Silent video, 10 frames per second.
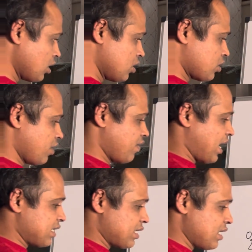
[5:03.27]
So in
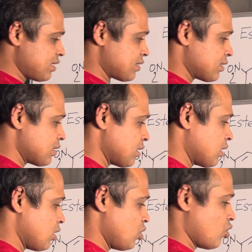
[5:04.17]
that case,
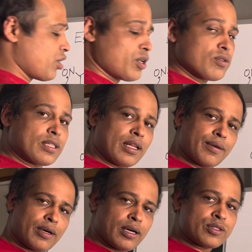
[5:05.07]
do not use
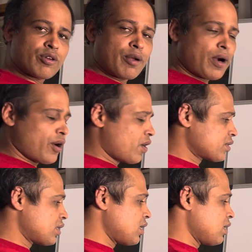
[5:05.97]
the sodium
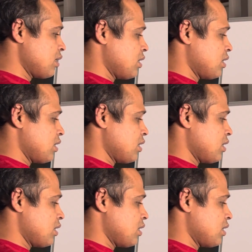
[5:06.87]
hydroxide,